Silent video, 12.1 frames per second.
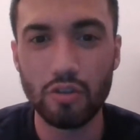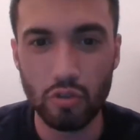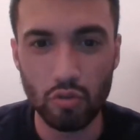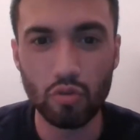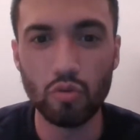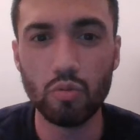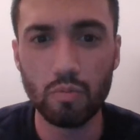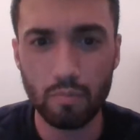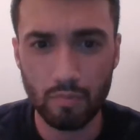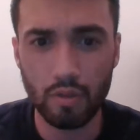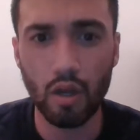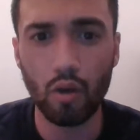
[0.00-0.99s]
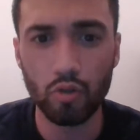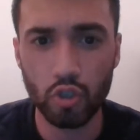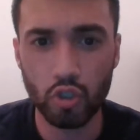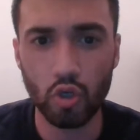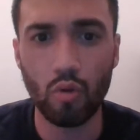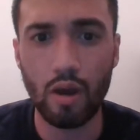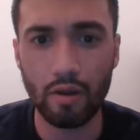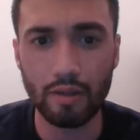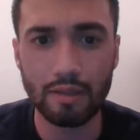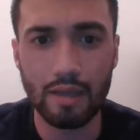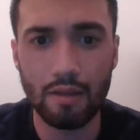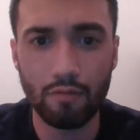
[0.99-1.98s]
do you know show out
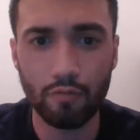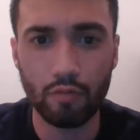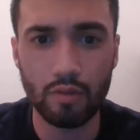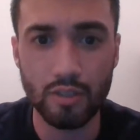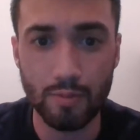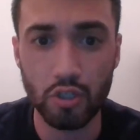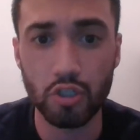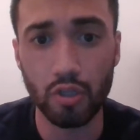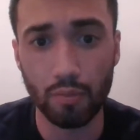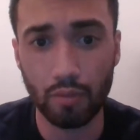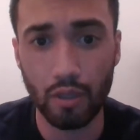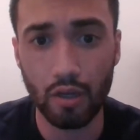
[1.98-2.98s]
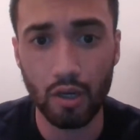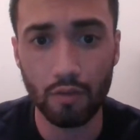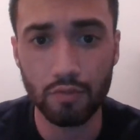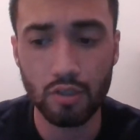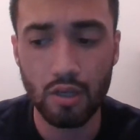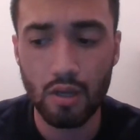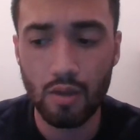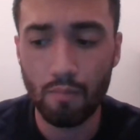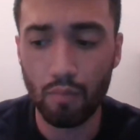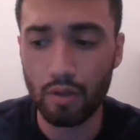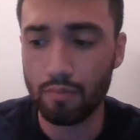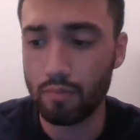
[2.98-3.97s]
again, for, especially in the playoffs.
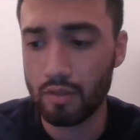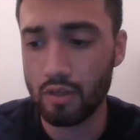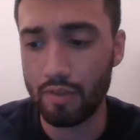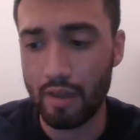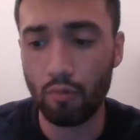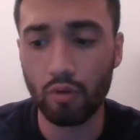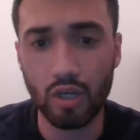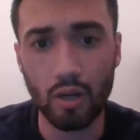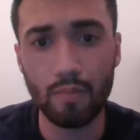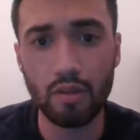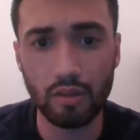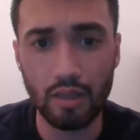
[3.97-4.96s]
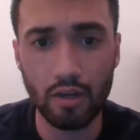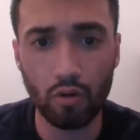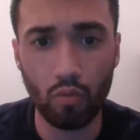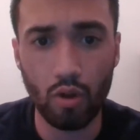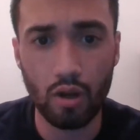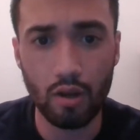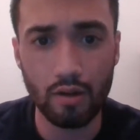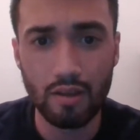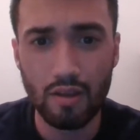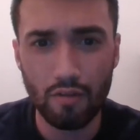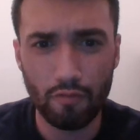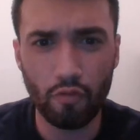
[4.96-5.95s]
But you know that will come in later on
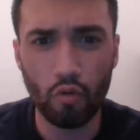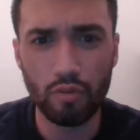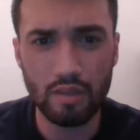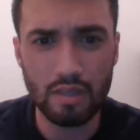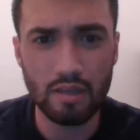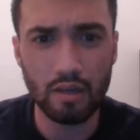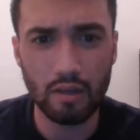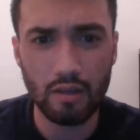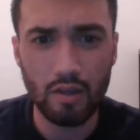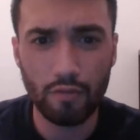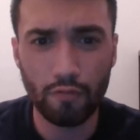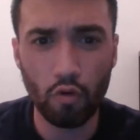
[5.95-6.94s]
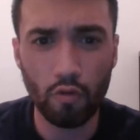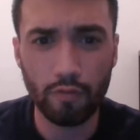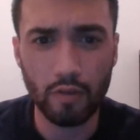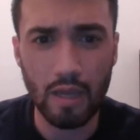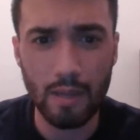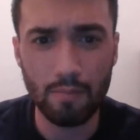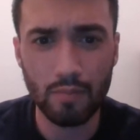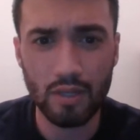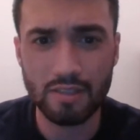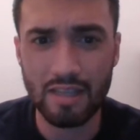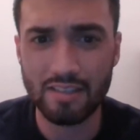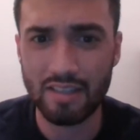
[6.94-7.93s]
for the uh, fourth game
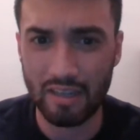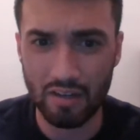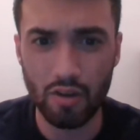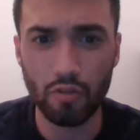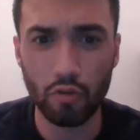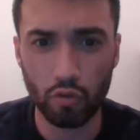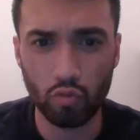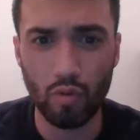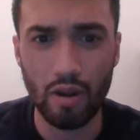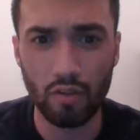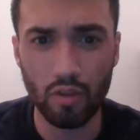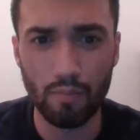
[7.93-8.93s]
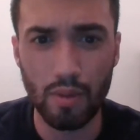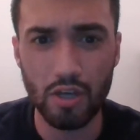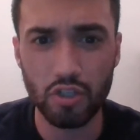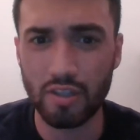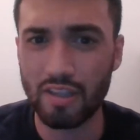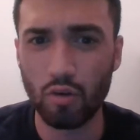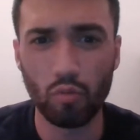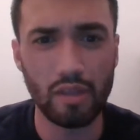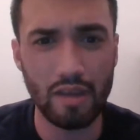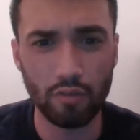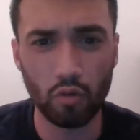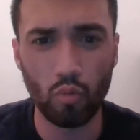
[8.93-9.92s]
because that's like another threat on the bench that they don't really
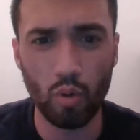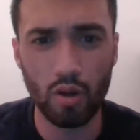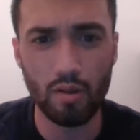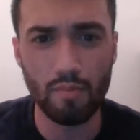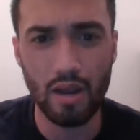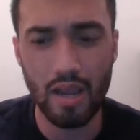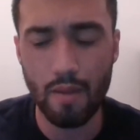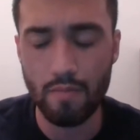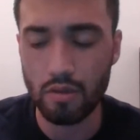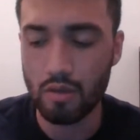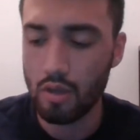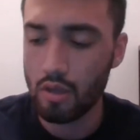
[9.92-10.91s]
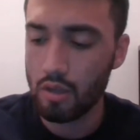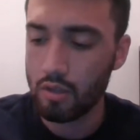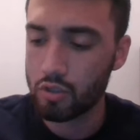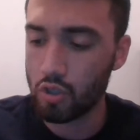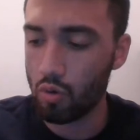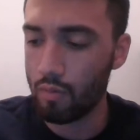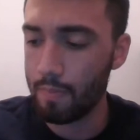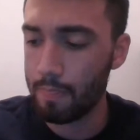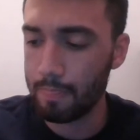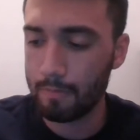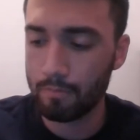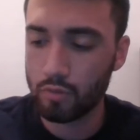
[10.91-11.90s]
have to worry in Miami. So
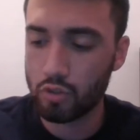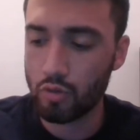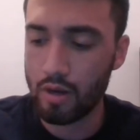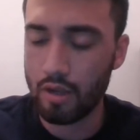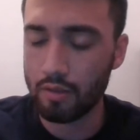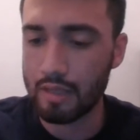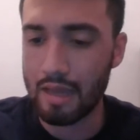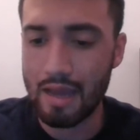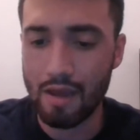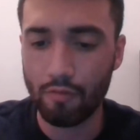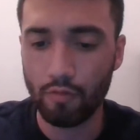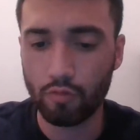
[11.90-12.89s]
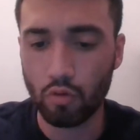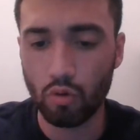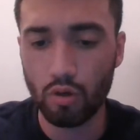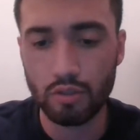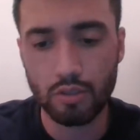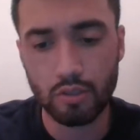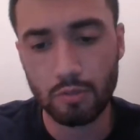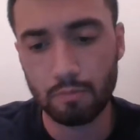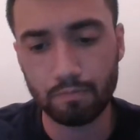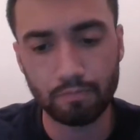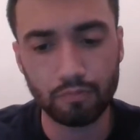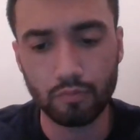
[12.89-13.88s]
straight off the half, of course,
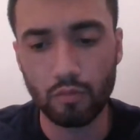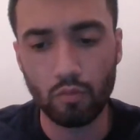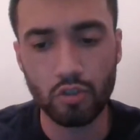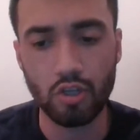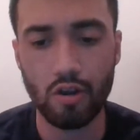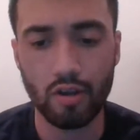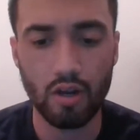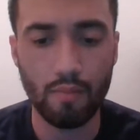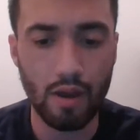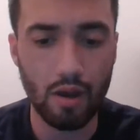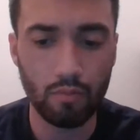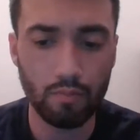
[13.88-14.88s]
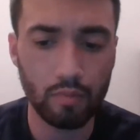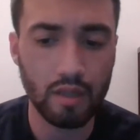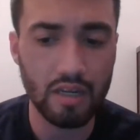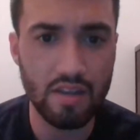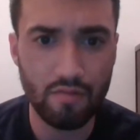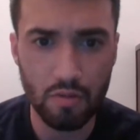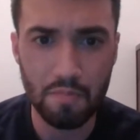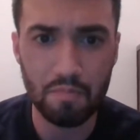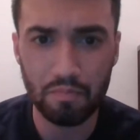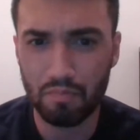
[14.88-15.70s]
we're talking about an even